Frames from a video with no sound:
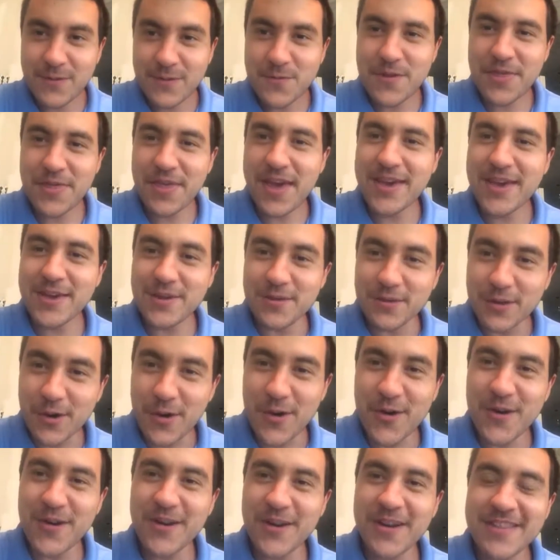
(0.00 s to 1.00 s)
Well, thank you,
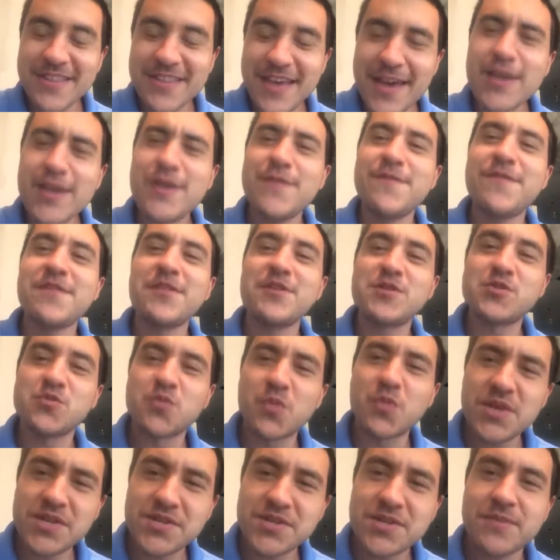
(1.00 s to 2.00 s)
Lord. Thank you for this
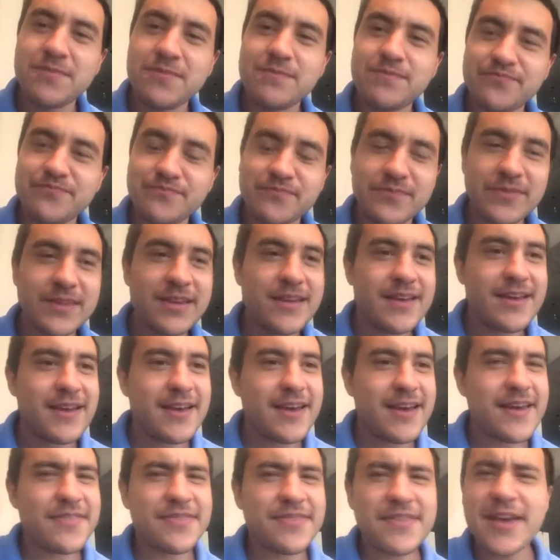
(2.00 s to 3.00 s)
wisdom.
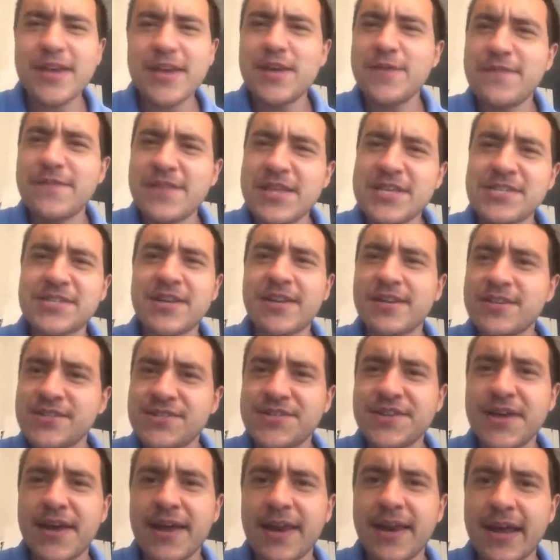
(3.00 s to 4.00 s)
Thank you for this
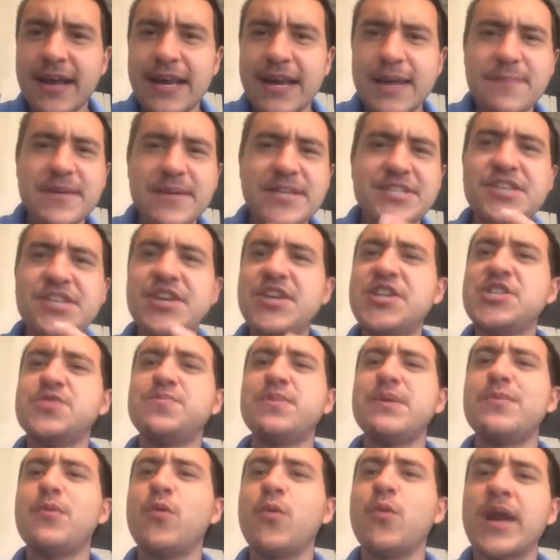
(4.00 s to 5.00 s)
understanding. Let me teach
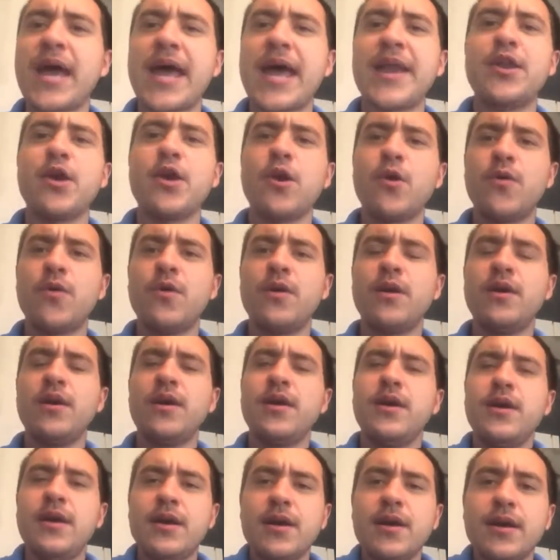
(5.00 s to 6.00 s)
people what I know.
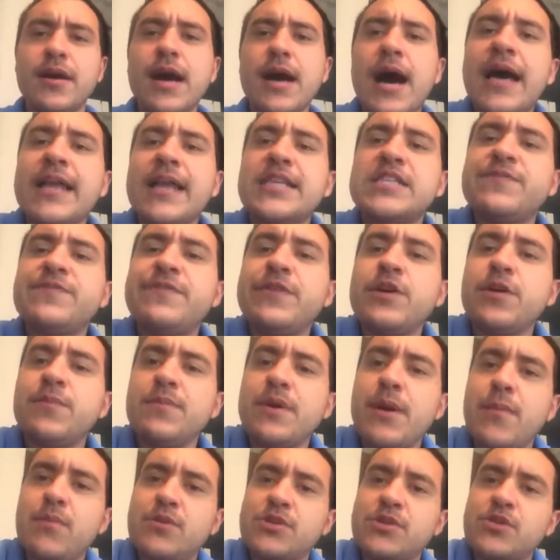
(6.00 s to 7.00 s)
God has filled
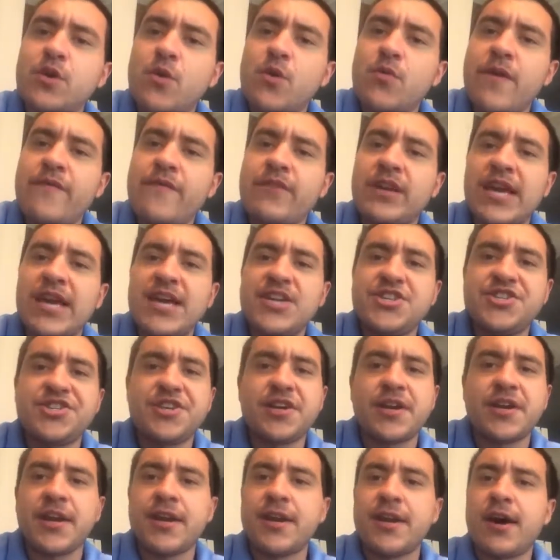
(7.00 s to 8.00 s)
me up with soul
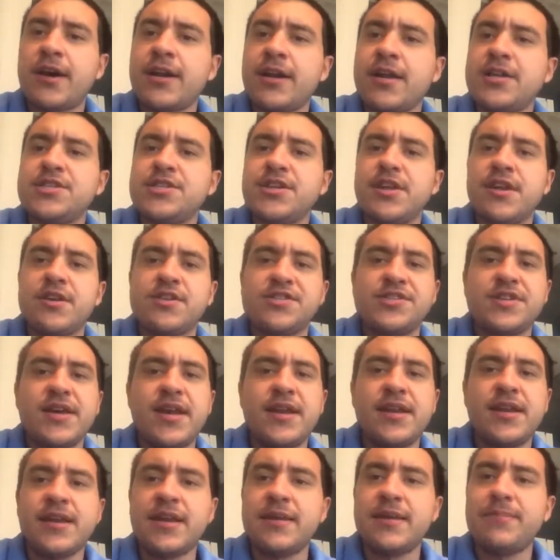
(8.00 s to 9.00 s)
revelation and knowledge and
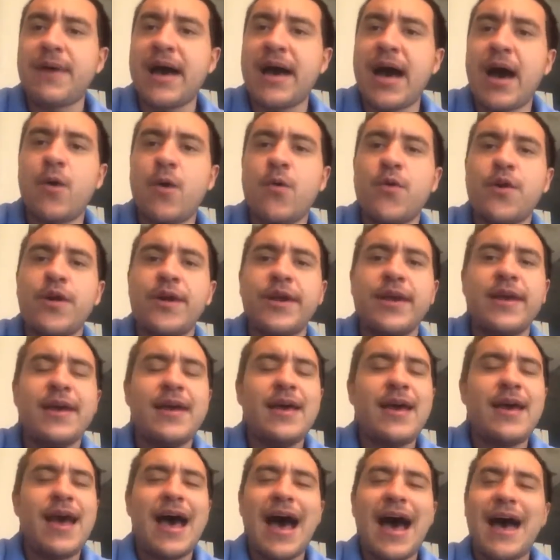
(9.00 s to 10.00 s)
understanding and power, and
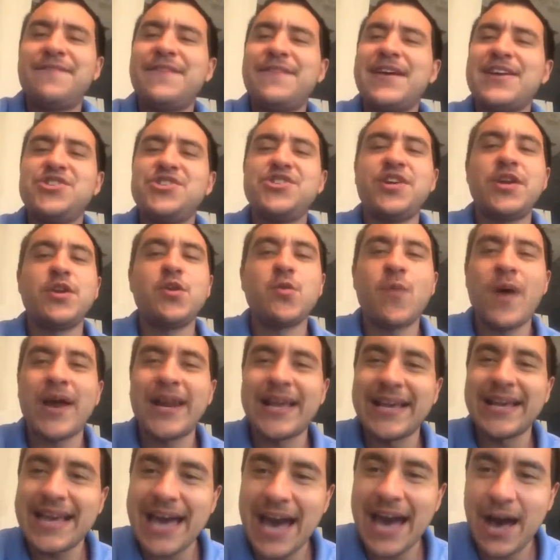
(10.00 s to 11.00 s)
I've had genuine
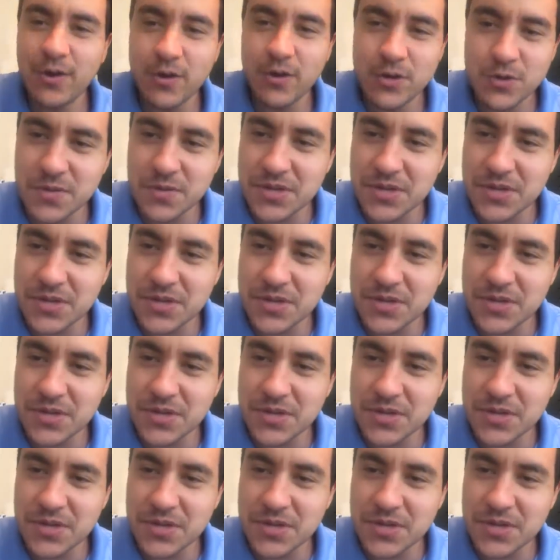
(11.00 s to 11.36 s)
encounters